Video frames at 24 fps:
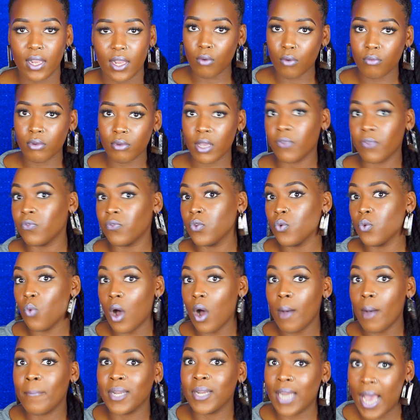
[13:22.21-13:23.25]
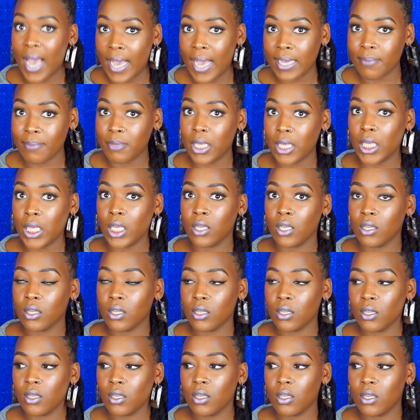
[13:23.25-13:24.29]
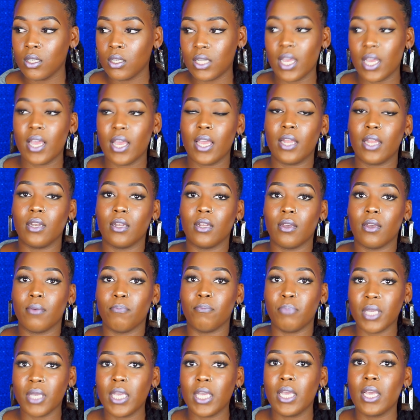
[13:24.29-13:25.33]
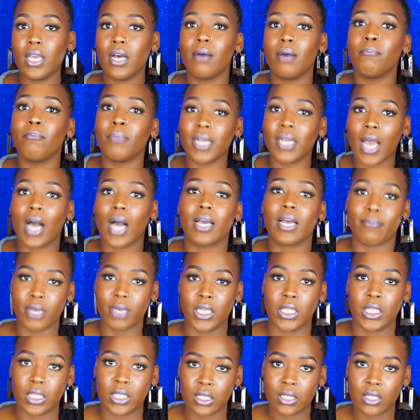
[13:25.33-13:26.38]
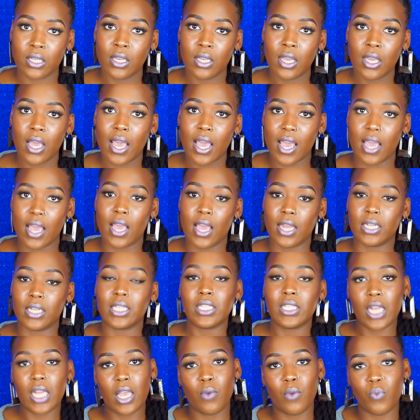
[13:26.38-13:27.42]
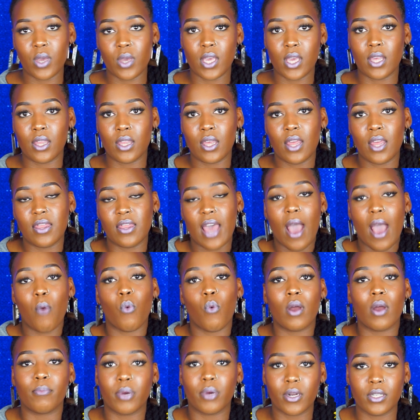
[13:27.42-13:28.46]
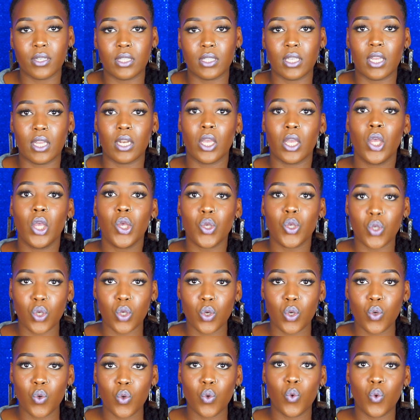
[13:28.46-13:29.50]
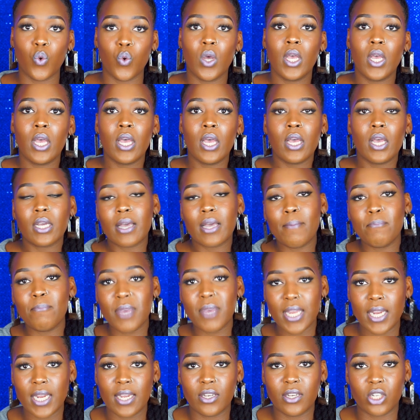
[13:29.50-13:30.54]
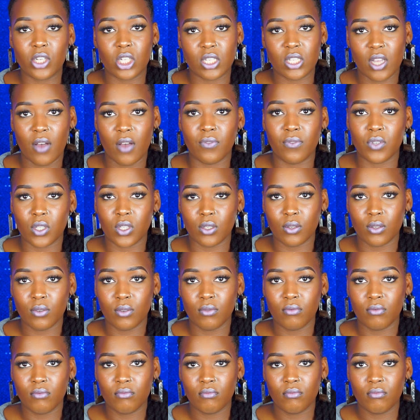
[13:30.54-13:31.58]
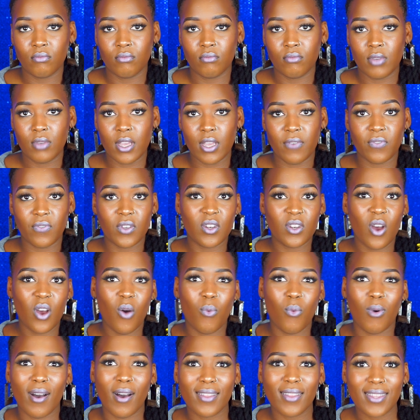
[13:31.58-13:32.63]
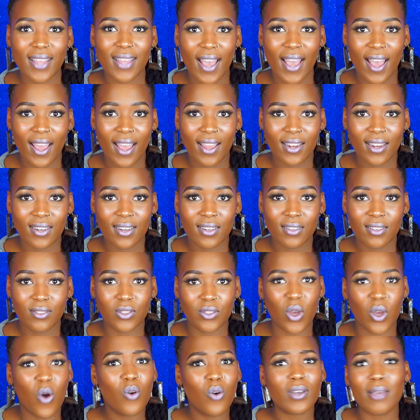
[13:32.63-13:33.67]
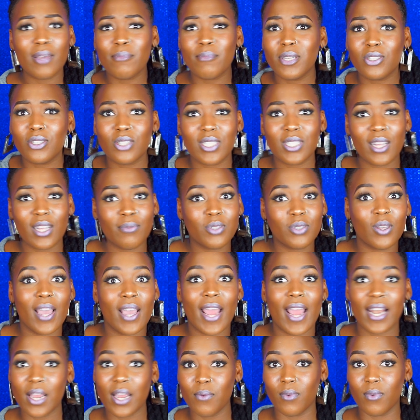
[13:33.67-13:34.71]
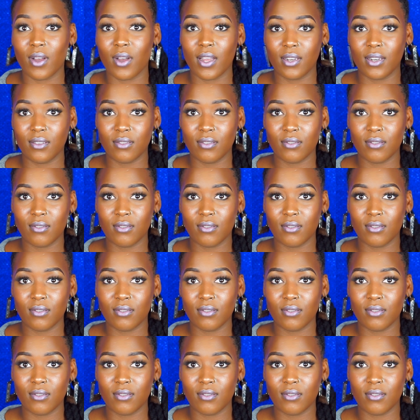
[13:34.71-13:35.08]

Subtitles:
If you want monogamy, then be monogamous and stay with that one person you committed yourself to. If you don't want that, don't commit yourself to anyone.